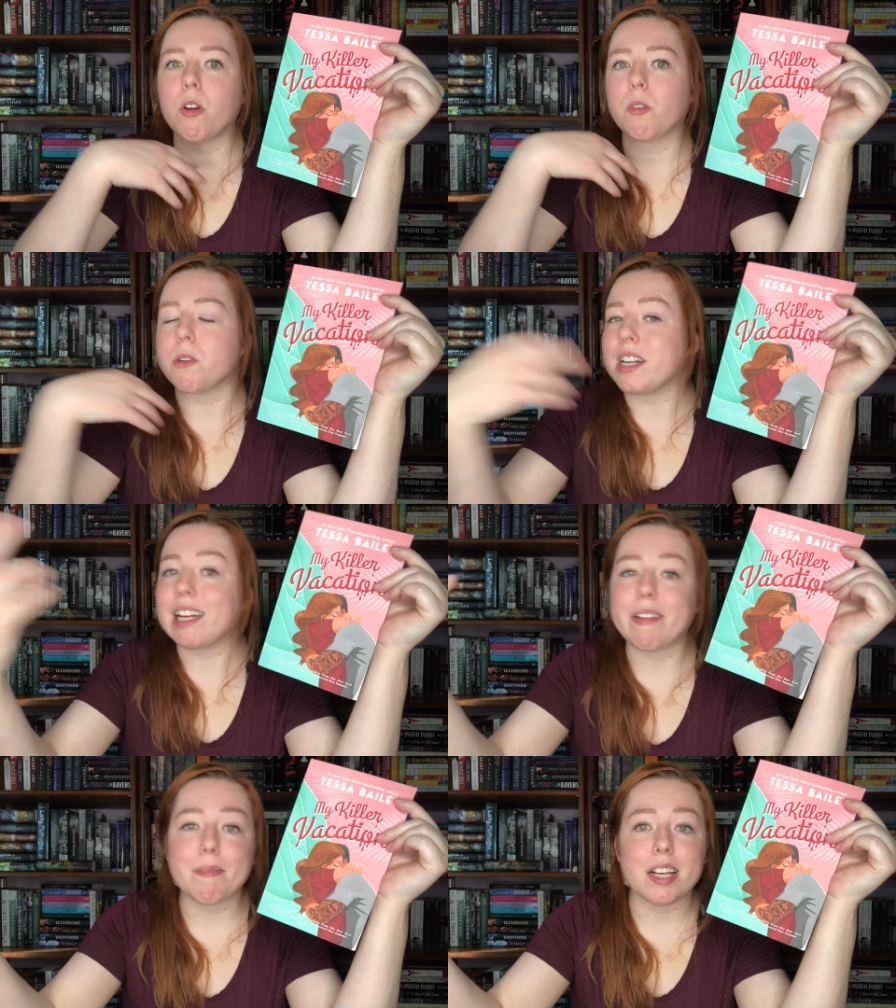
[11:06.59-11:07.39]

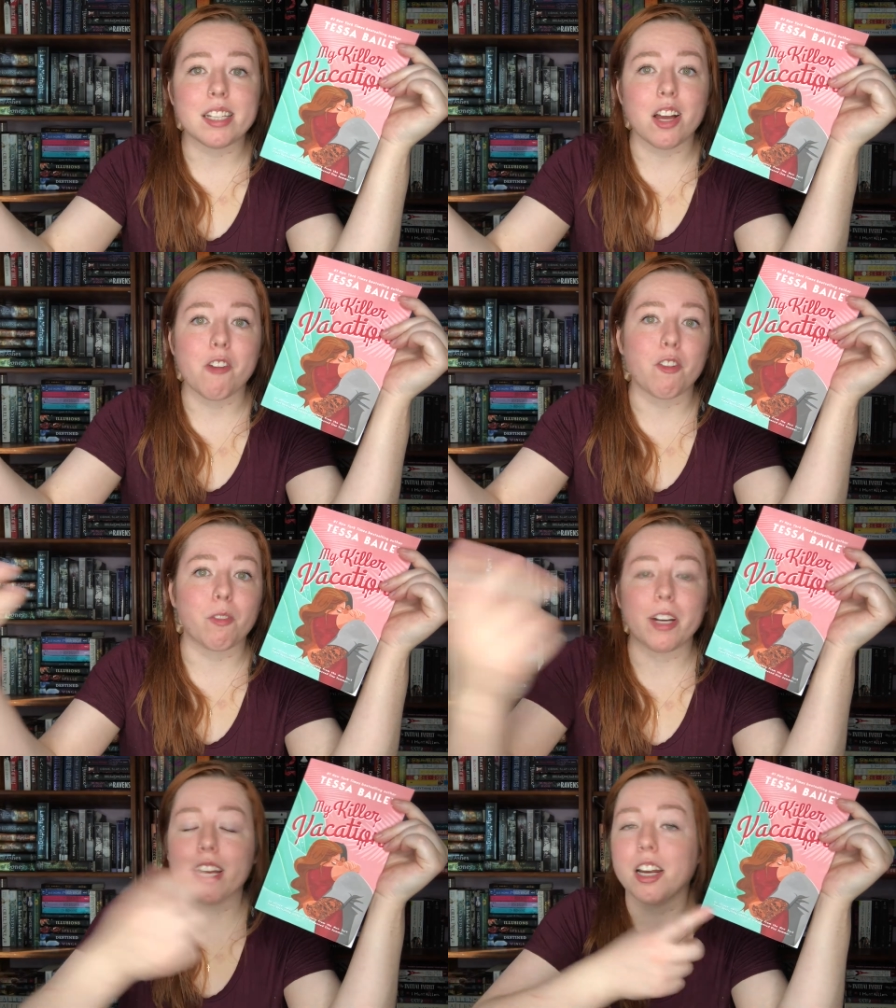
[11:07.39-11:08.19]
redeeming myself of
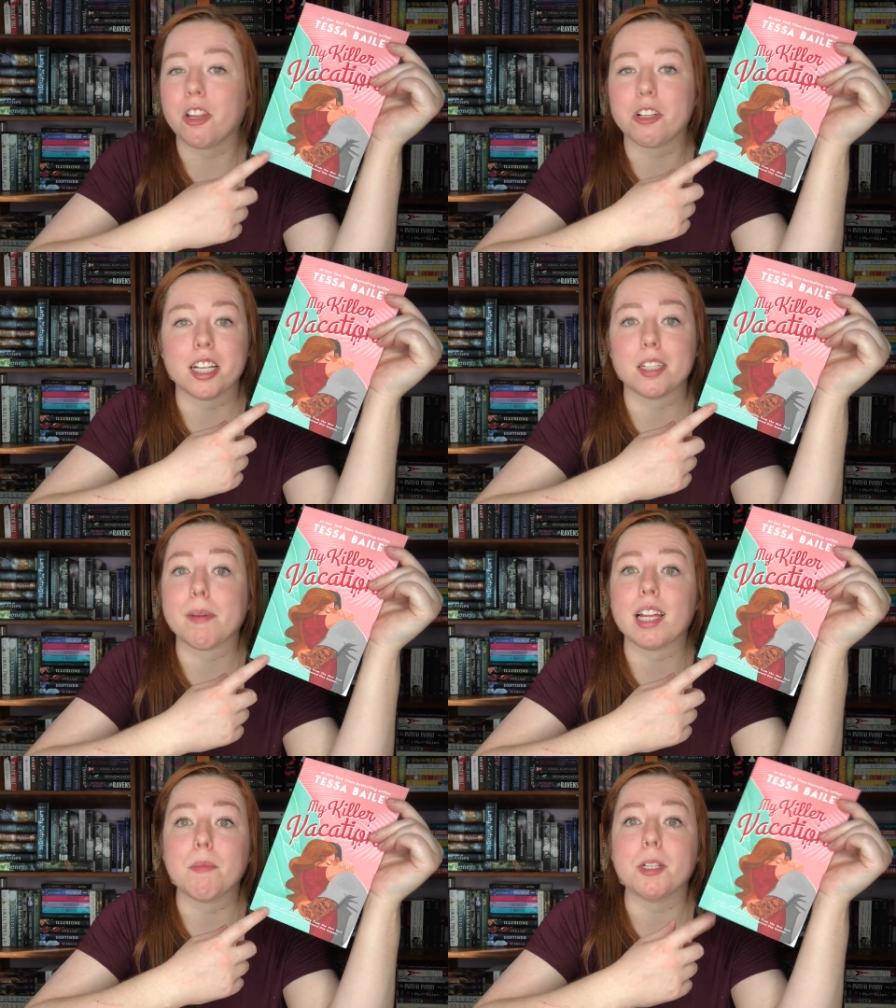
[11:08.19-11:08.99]
reading another Tessa
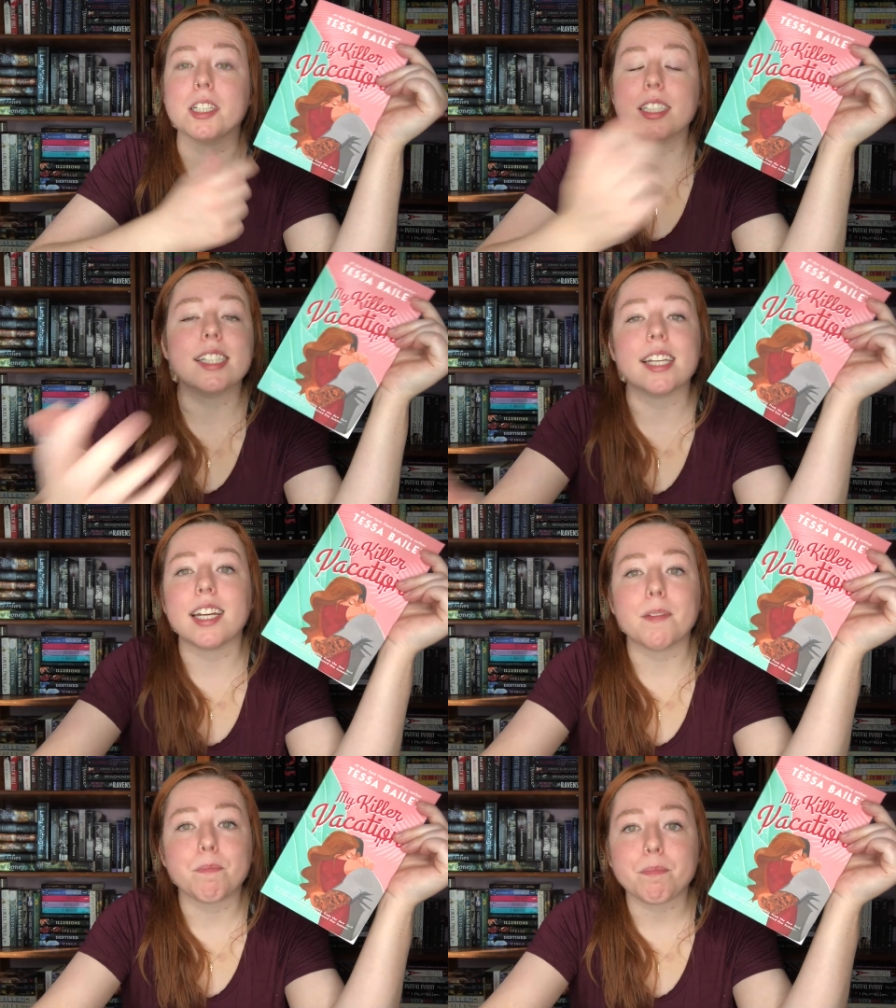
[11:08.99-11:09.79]
Bailey book to see